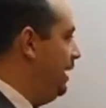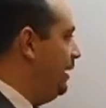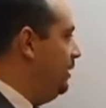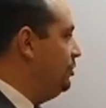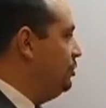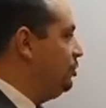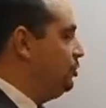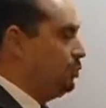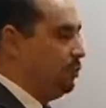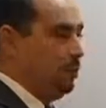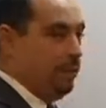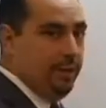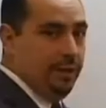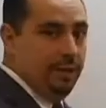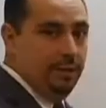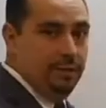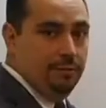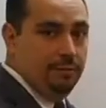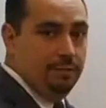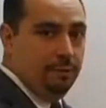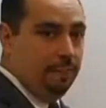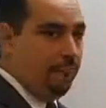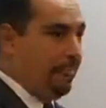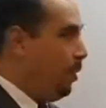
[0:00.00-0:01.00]
injury
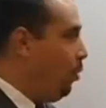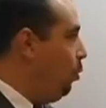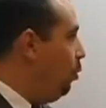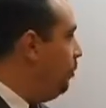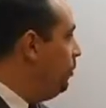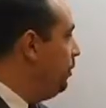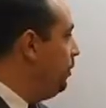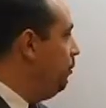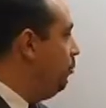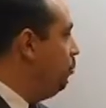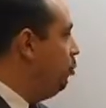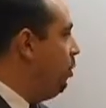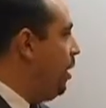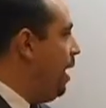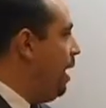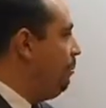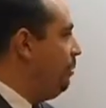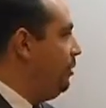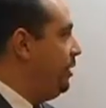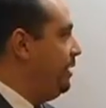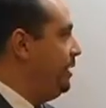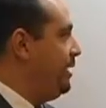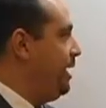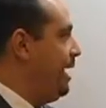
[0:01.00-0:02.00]
or the
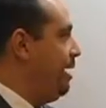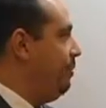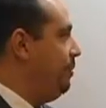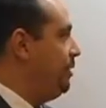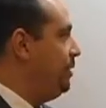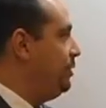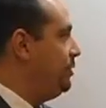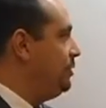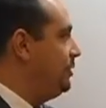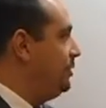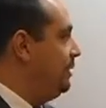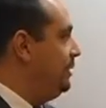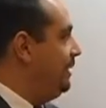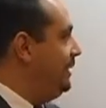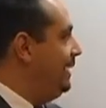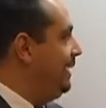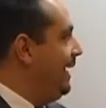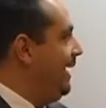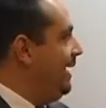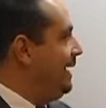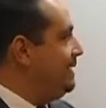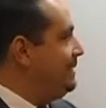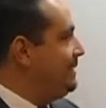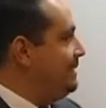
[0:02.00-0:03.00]
property damage
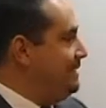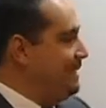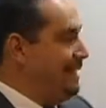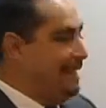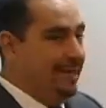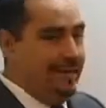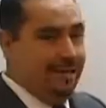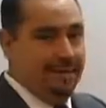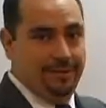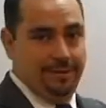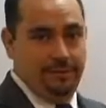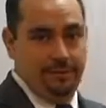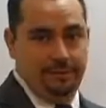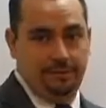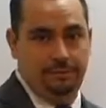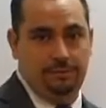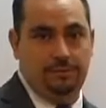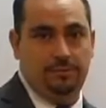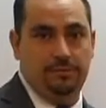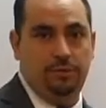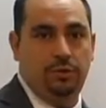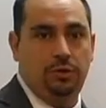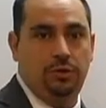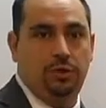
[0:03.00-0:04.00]
exceed
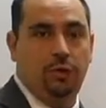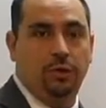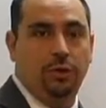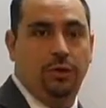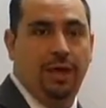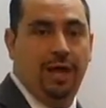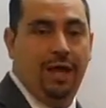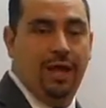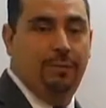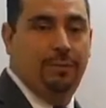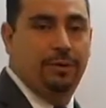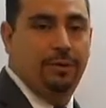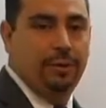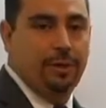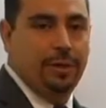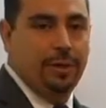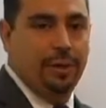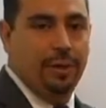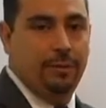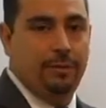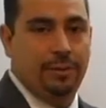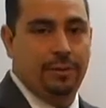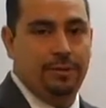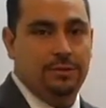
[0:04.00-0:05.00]
your liability
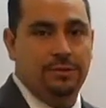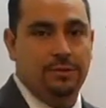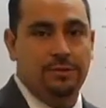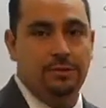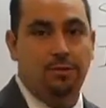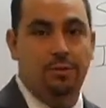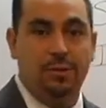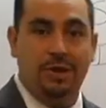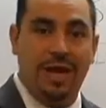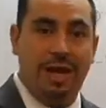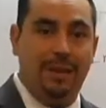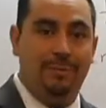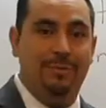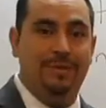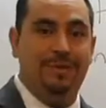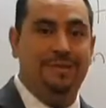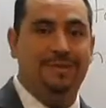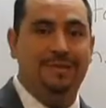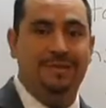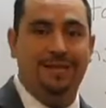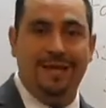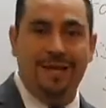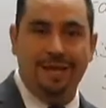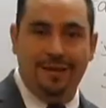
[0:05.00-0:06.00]
limits? What
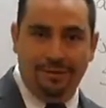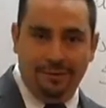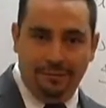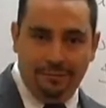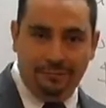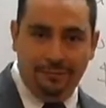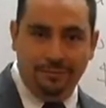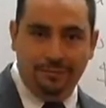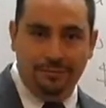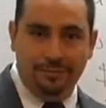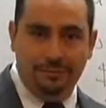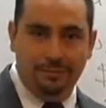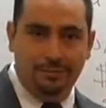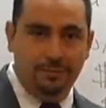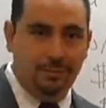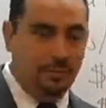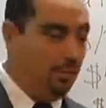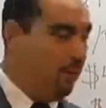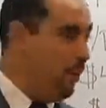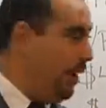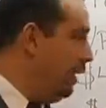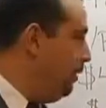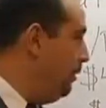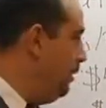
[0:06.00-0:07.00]
happens then?
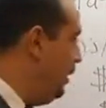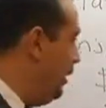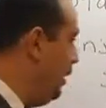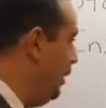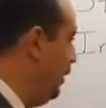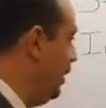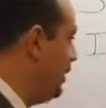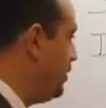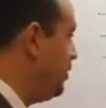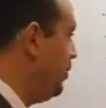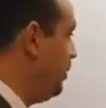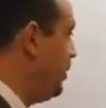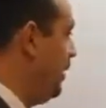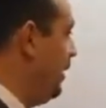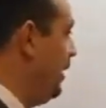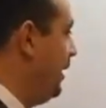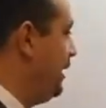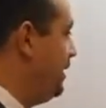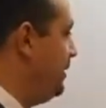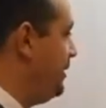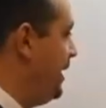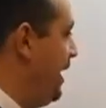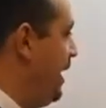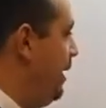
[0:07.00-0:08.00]
Well, let's look at an
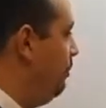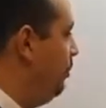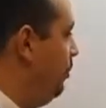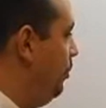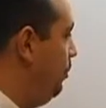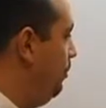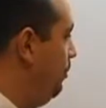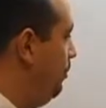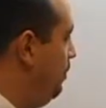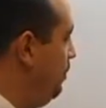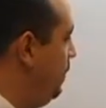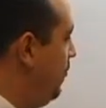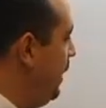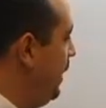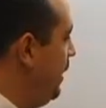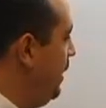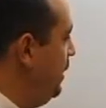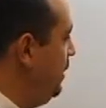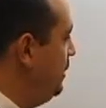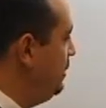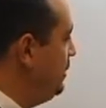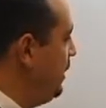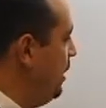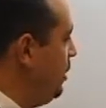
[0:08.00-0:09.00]
example.
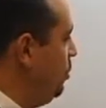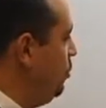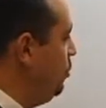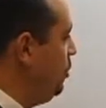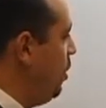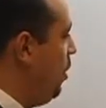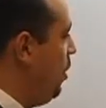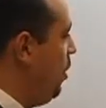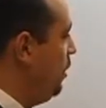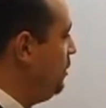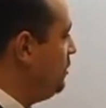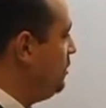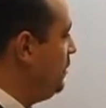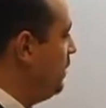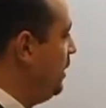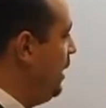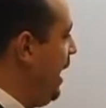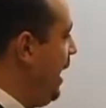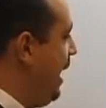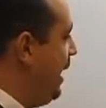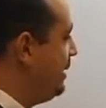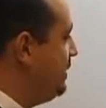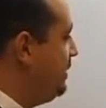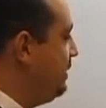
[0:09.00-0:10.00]
Say you cause an
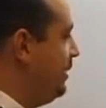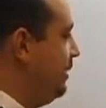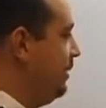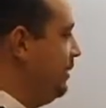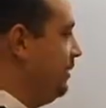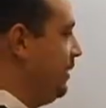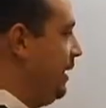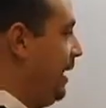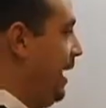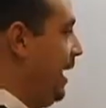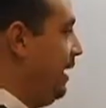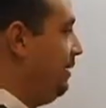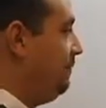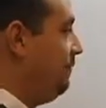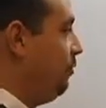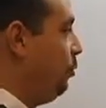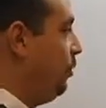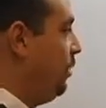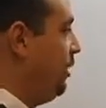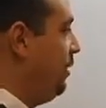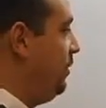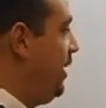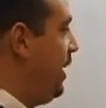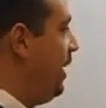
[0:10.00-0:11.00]
accident that had
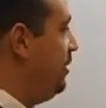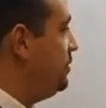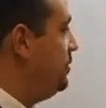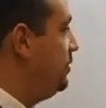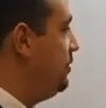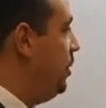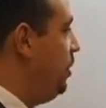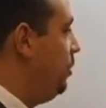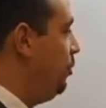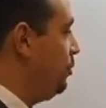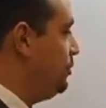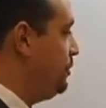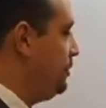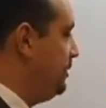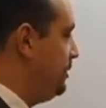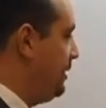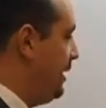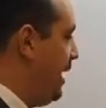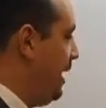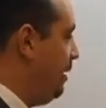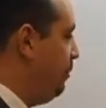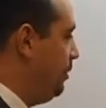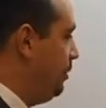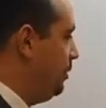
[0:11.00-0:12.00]
$40,000 in
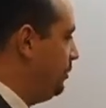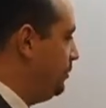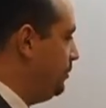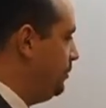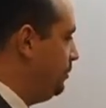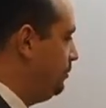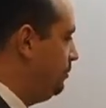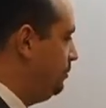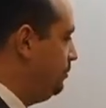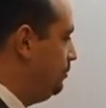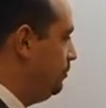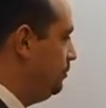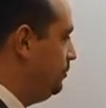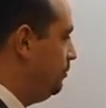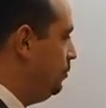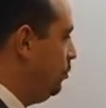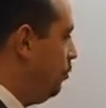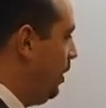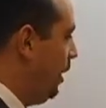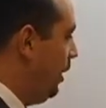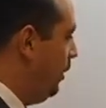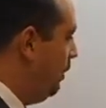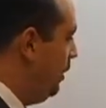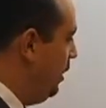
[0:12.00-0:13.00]
damage.
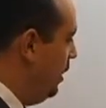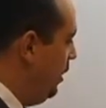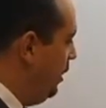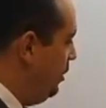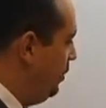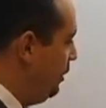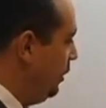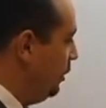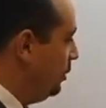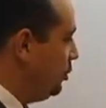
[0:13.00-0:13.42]
Well, the